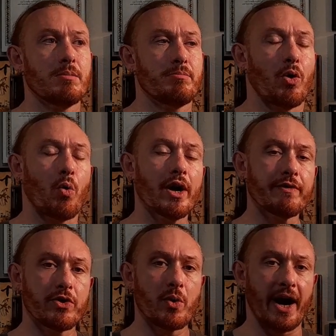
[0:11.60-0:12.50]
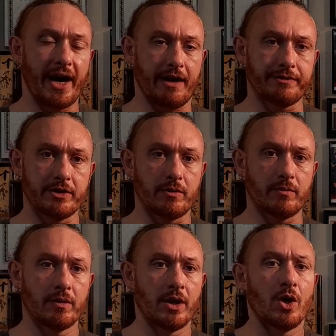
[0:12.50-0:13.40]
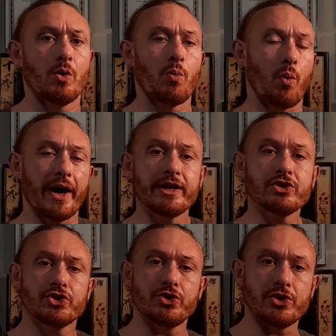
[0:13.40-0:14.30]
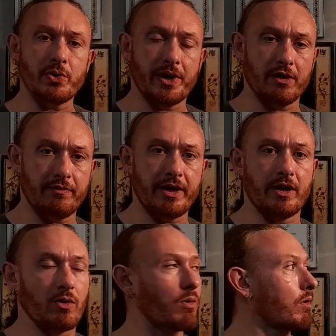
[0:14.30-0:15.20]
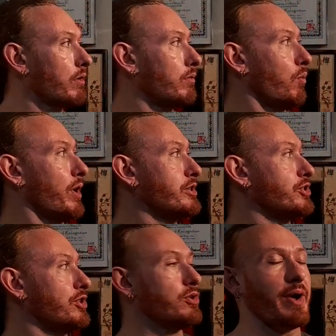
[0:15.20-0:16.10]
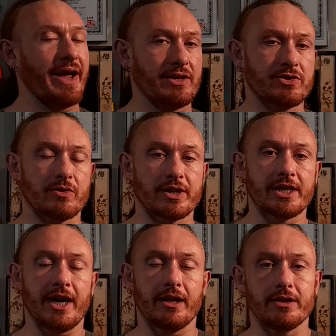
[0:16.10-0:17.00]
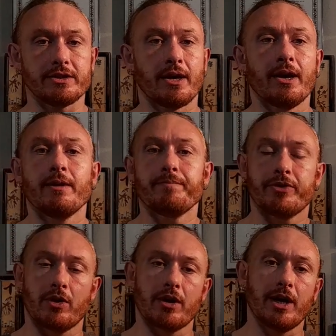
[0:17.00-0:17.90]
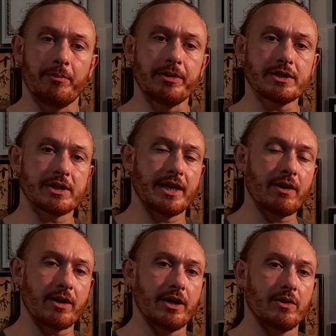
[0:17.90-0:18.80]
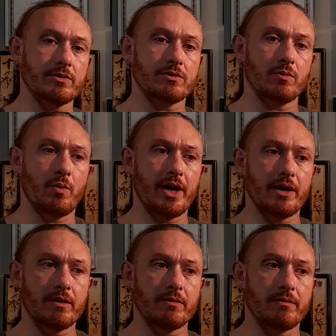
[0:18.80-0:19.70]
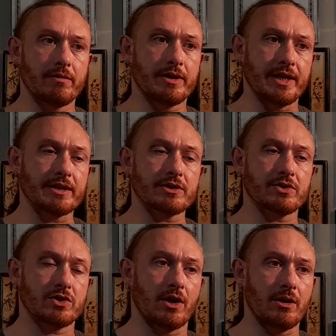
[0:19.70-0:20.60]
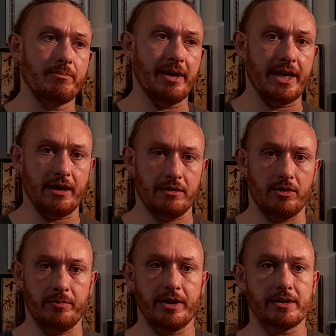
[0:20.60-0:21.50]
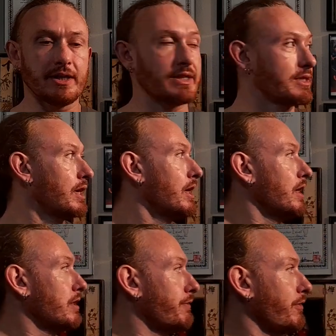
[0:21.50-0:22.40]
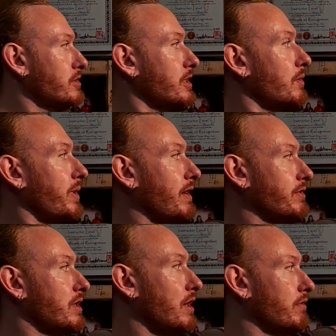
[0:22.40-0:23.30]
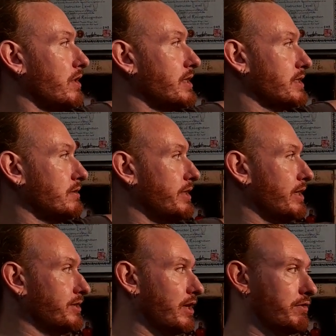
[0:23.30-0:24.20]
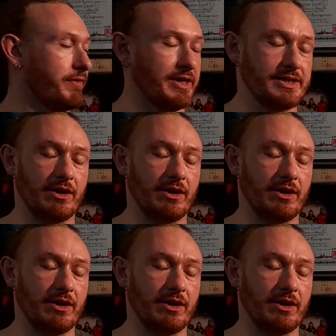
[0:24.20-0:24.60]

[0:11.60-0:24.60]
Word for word: But what if you have to? When should you intervene? Or when should you answer a challenge? There are a couple of scenarios where things start making a little bit of sense. The first thing that we have to cover is legal self-defense.